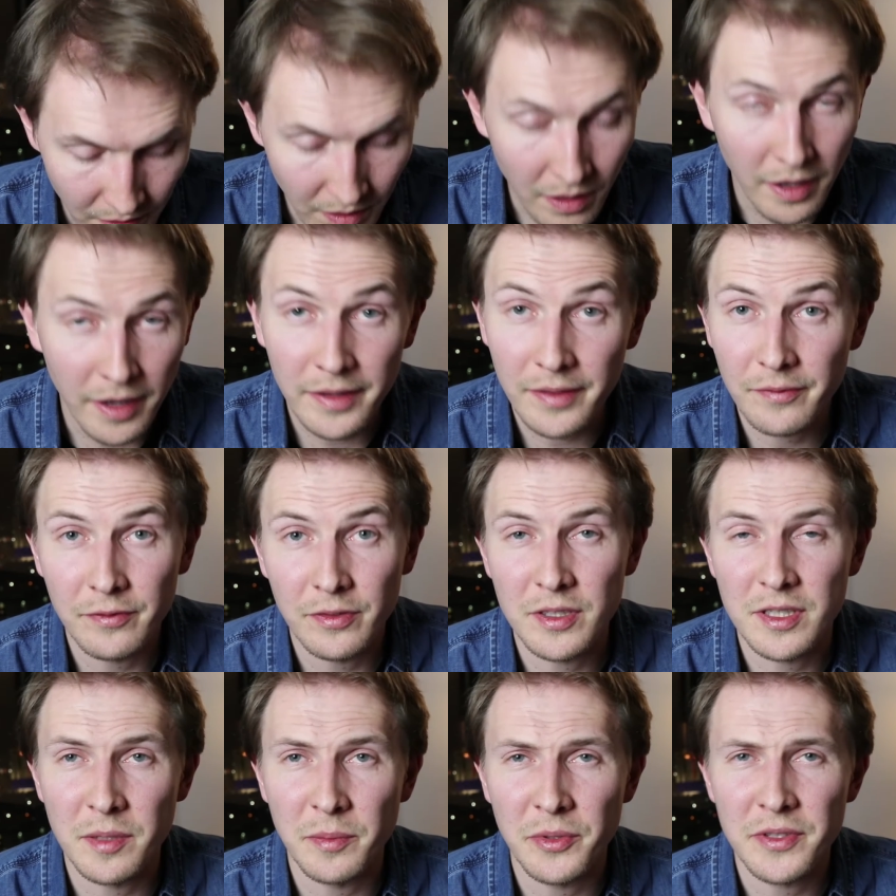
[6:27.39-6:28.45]
Alright, for
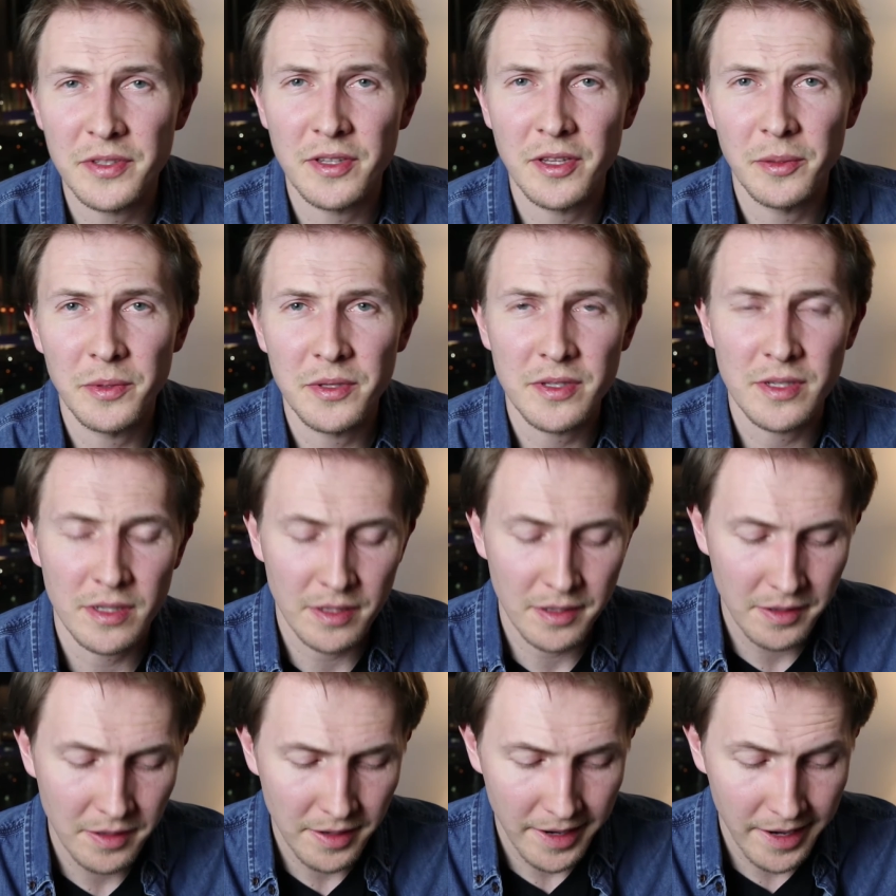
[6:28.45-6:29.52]
some reason there was
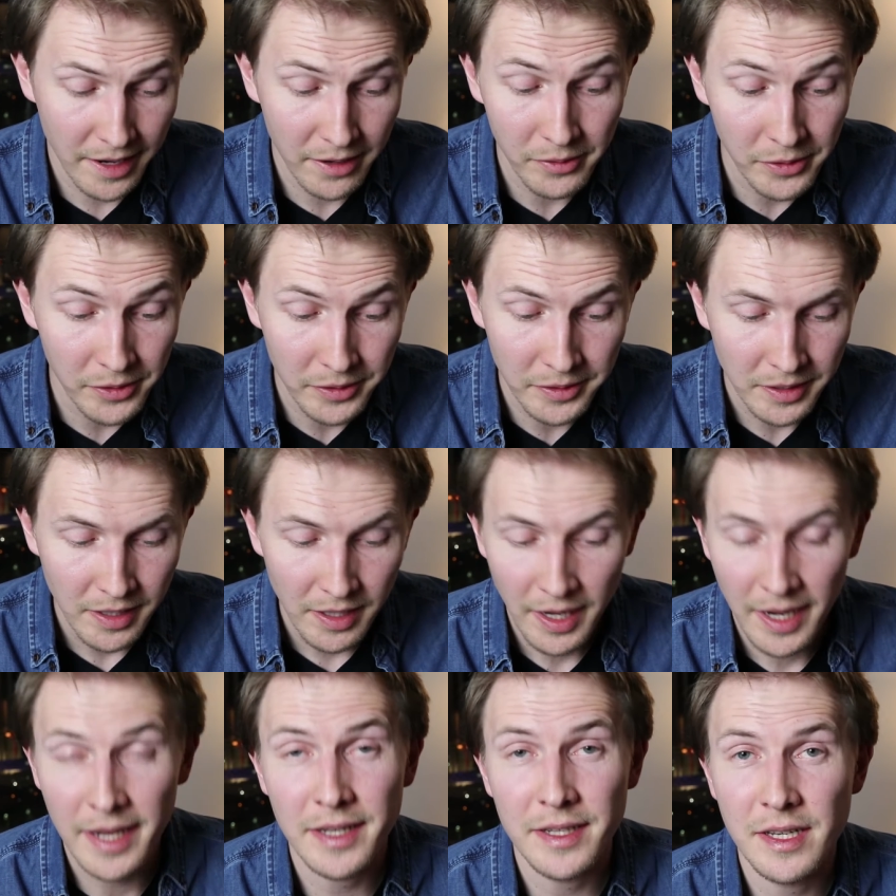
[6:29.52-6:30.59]
an error
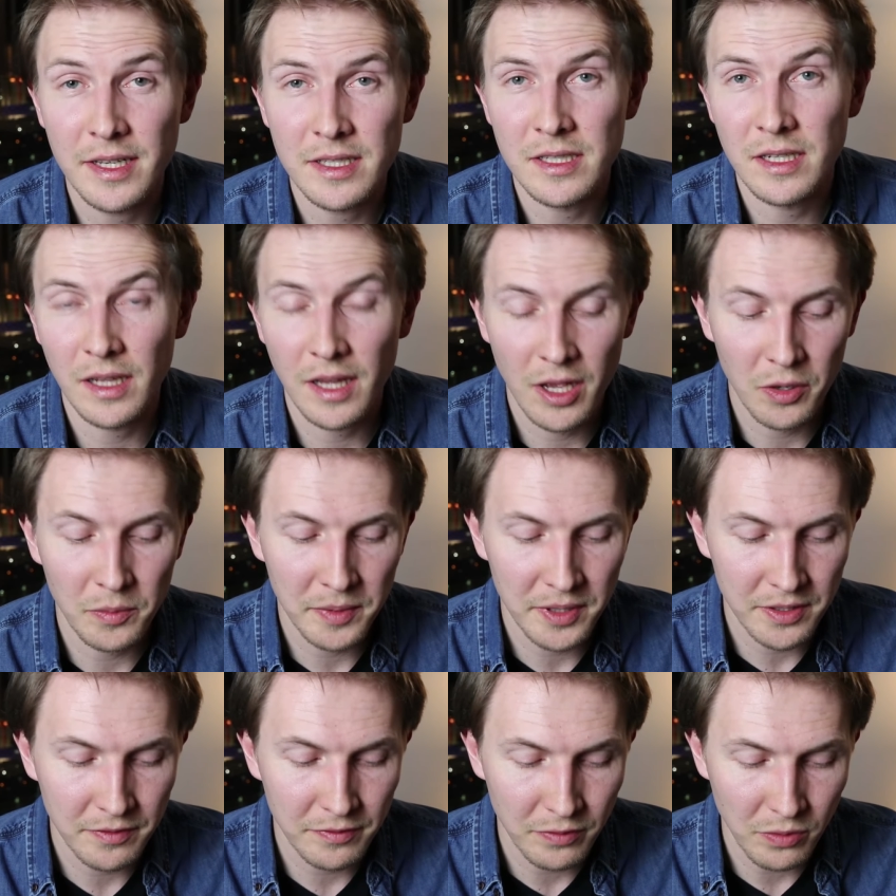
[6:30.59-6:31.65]
and it doesn't allow
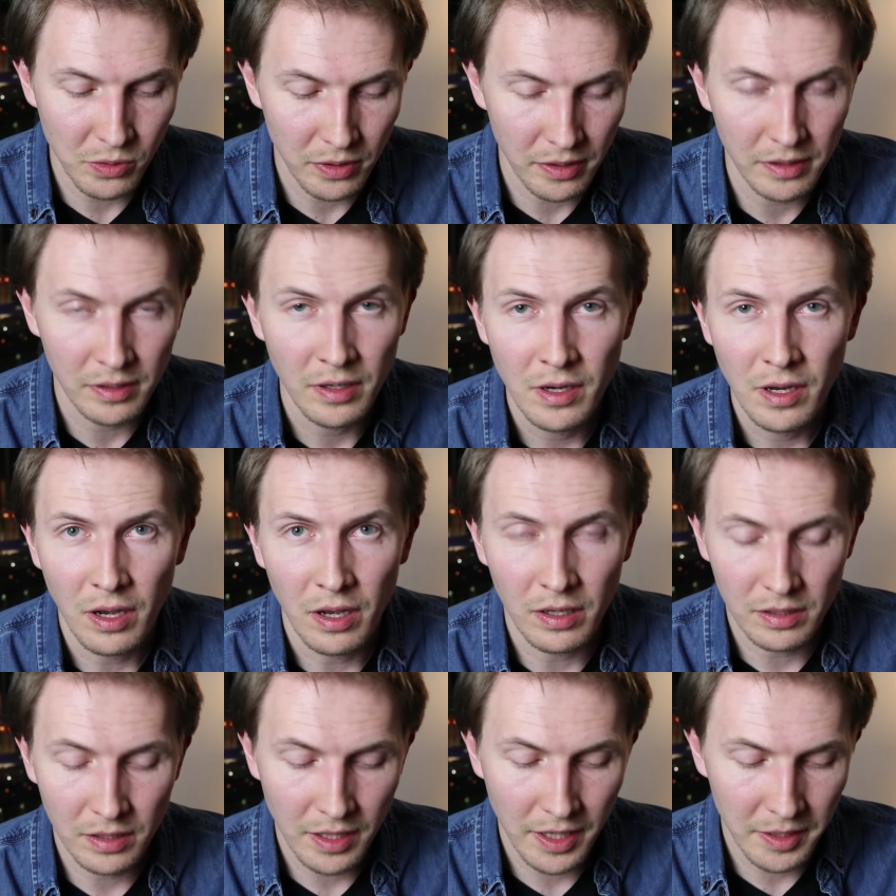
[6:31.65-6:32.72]
me for
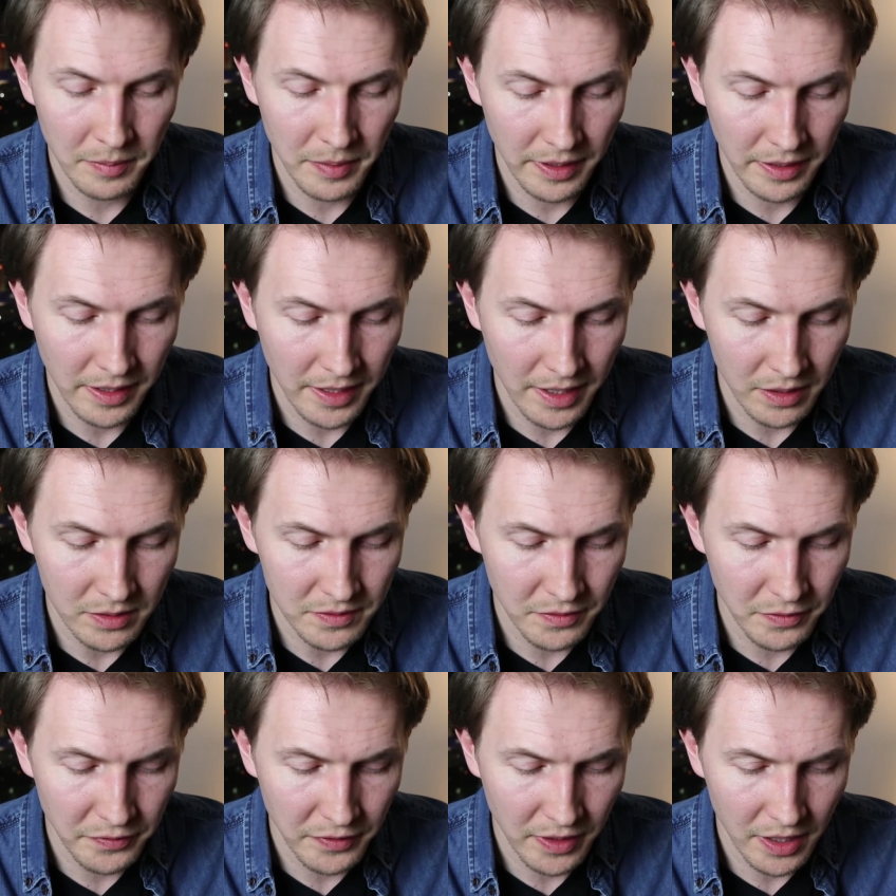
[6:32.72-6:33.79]
online bank account
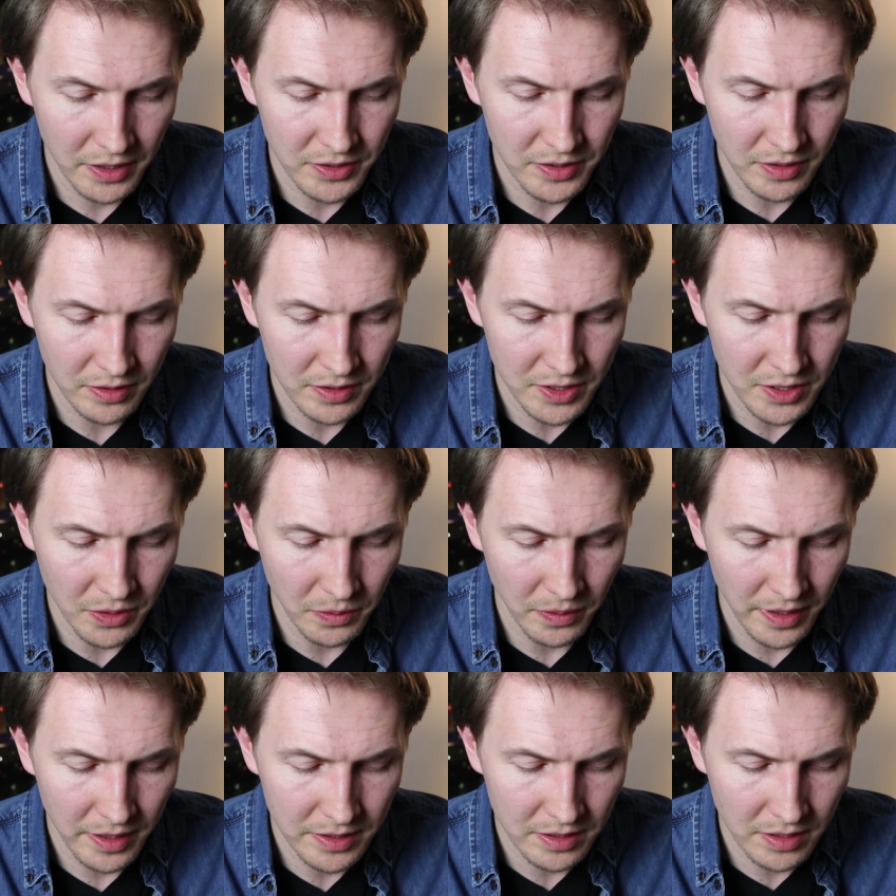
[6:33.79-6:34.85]
verification, so
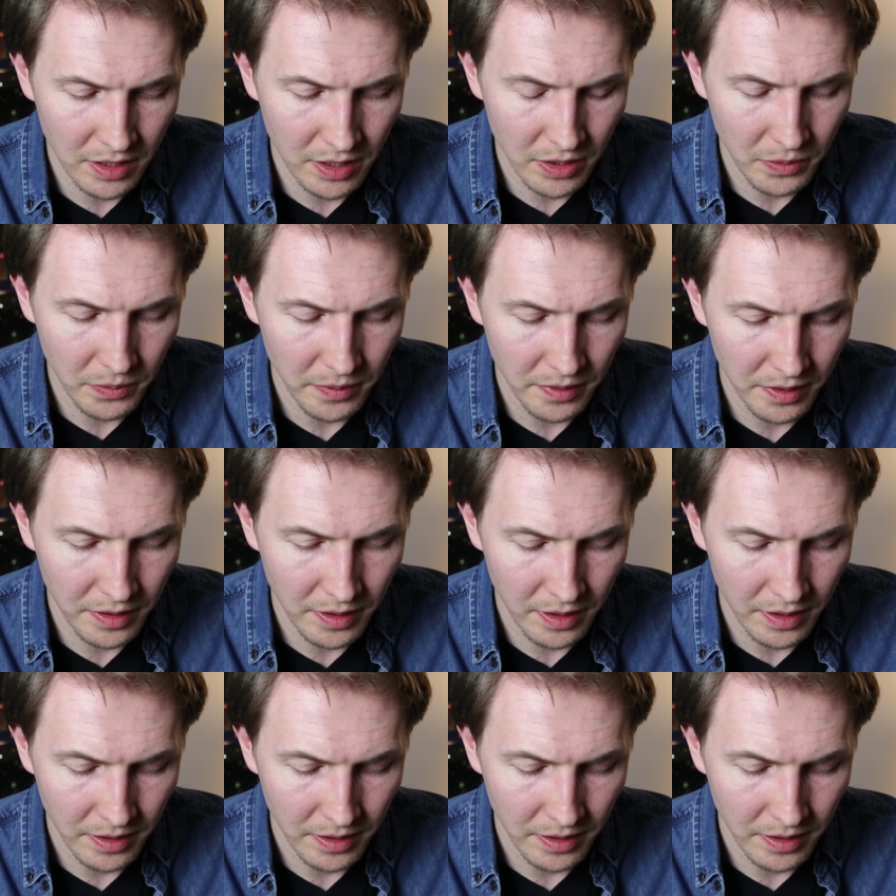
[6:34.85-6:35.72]
let's go with